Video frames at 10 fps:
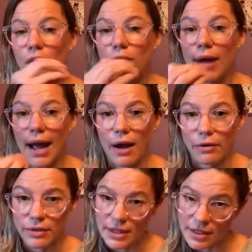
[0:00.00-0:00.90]

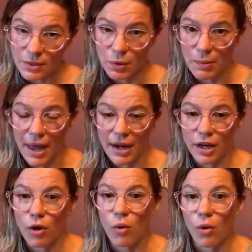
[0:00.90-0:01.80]
around the spermatic
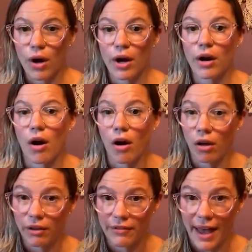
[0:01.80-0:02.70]
cord,
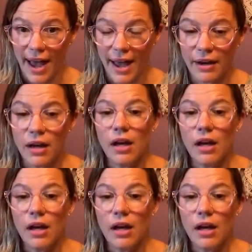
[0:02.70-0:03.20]
all of that,